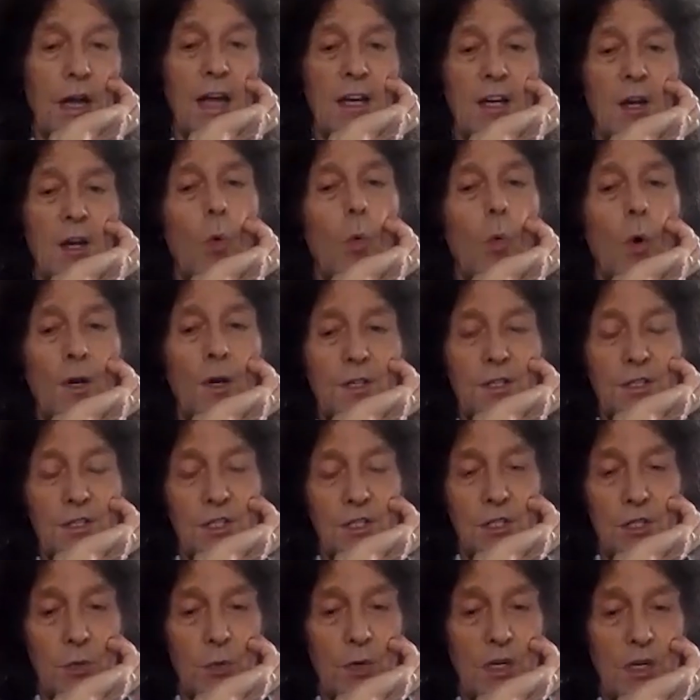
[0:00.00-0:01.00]
I don't want a
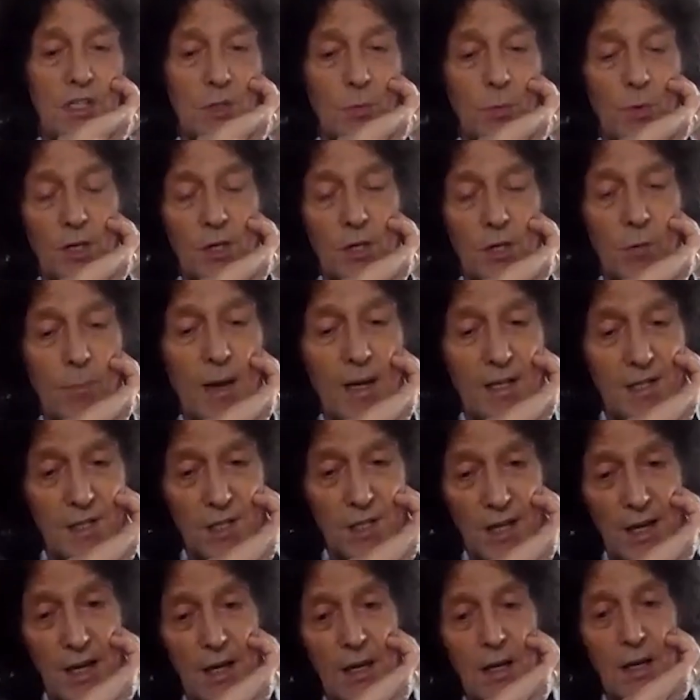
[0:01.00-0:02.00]
situation where you might
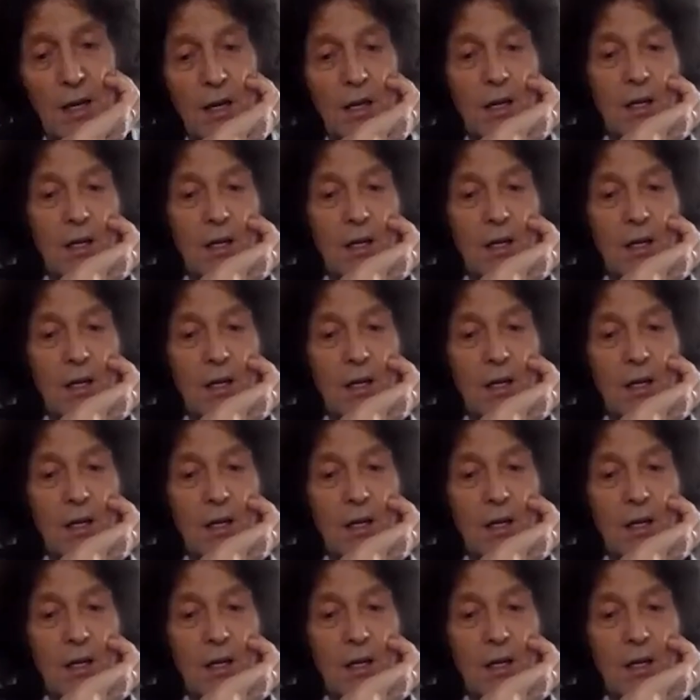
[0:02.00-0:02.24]
say,